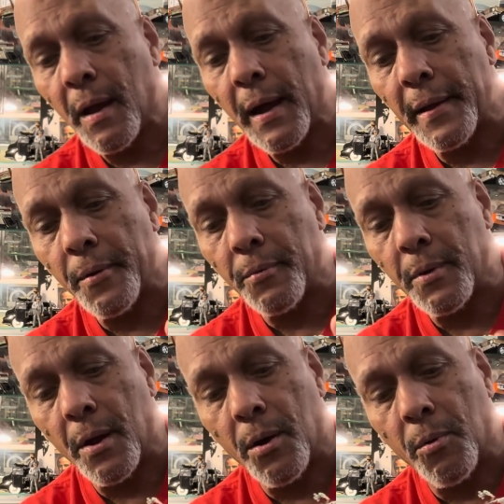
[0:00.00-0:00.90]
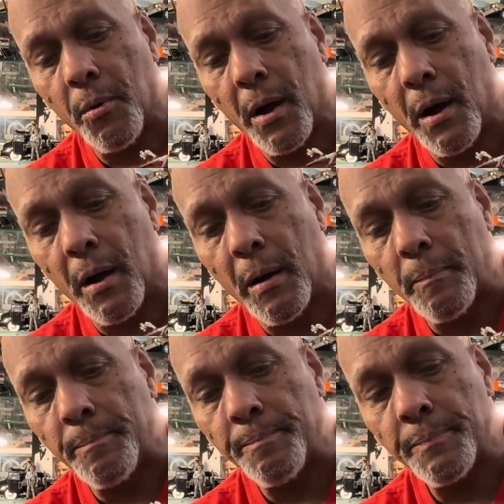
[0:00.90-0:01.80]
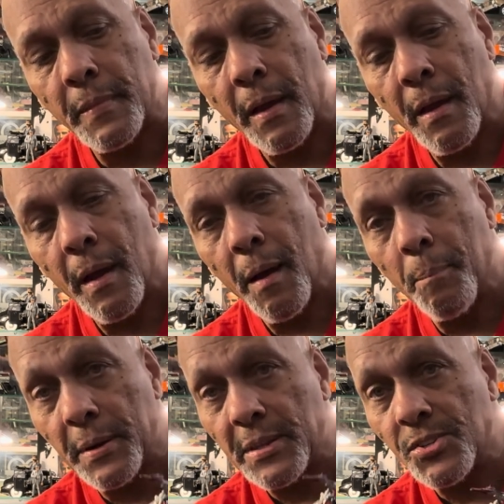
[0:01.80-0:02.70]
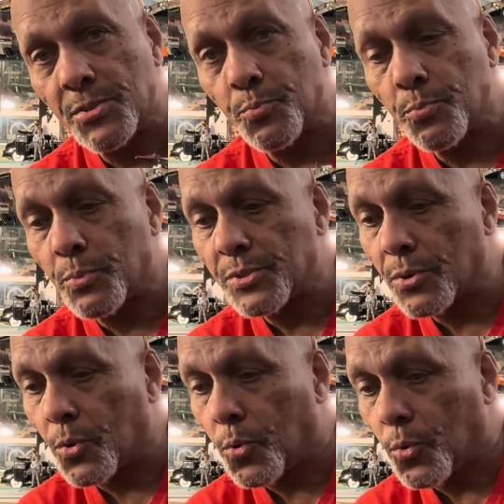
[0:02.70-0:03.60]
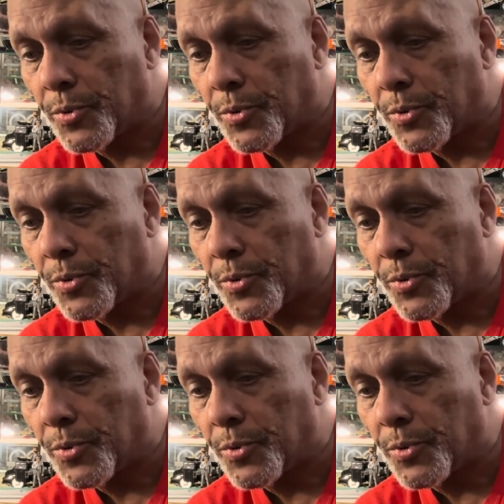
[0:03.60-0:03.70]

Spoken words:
I don't know. But this was a cool